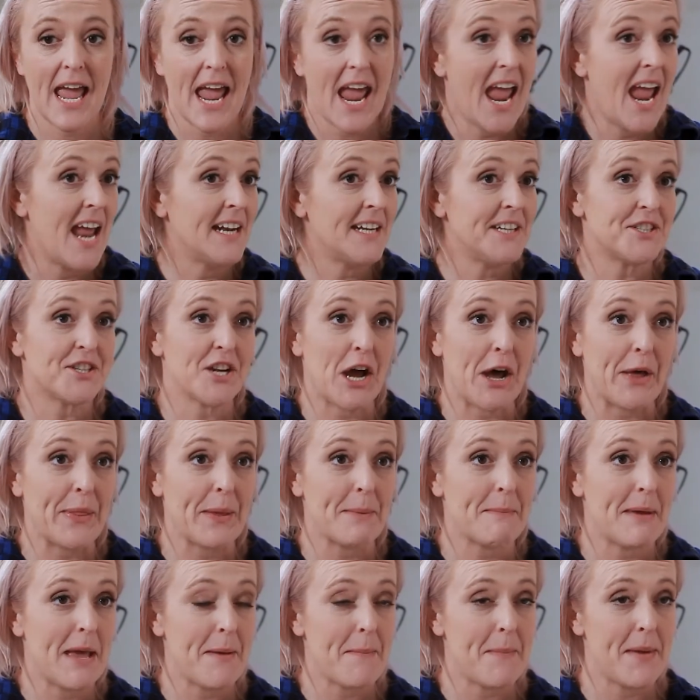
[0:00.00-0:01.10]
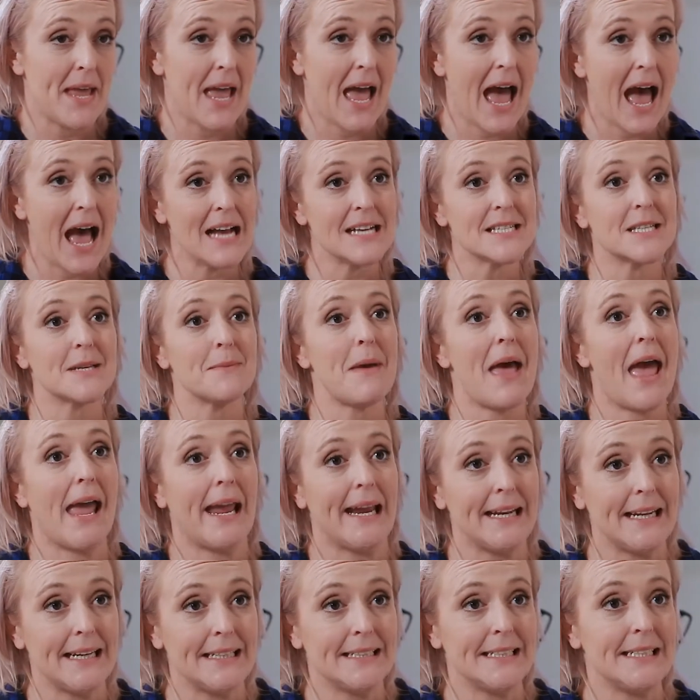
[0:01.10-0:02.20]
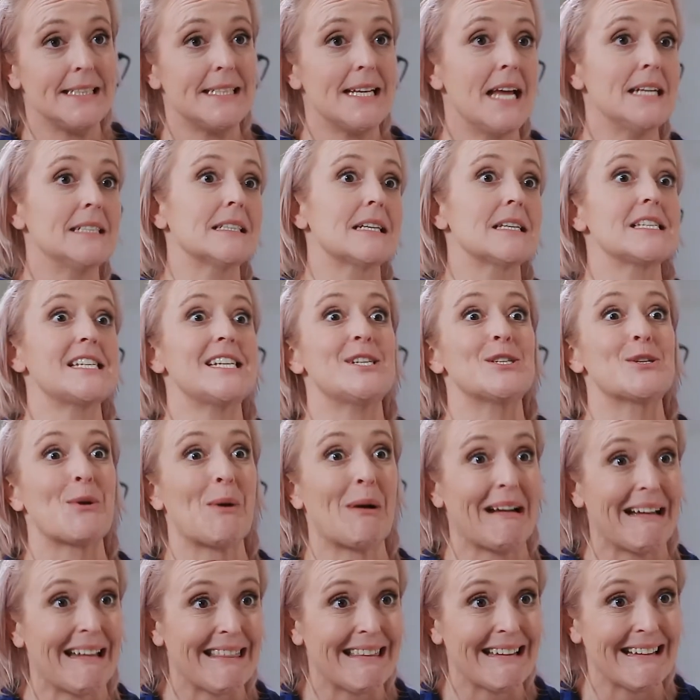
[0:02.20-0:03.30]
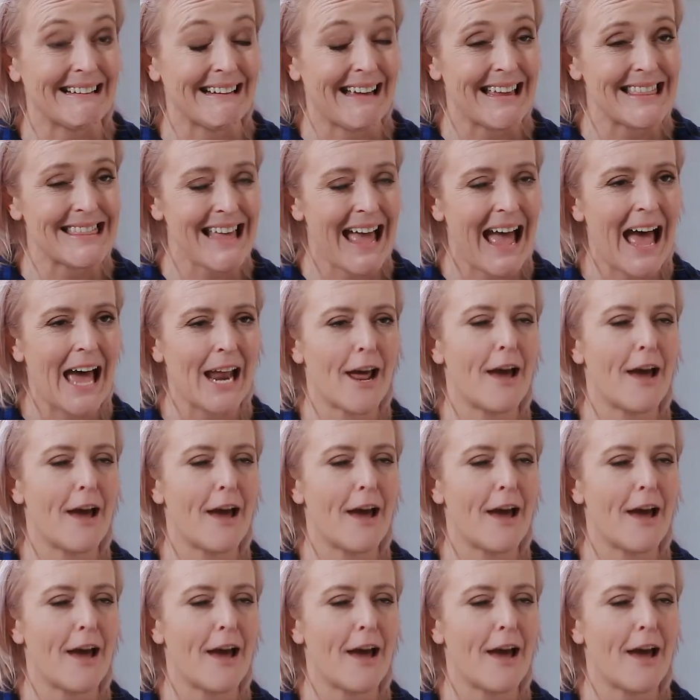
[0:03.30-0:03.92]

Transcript: any child that maybe has some ADD tendencies or anything like that.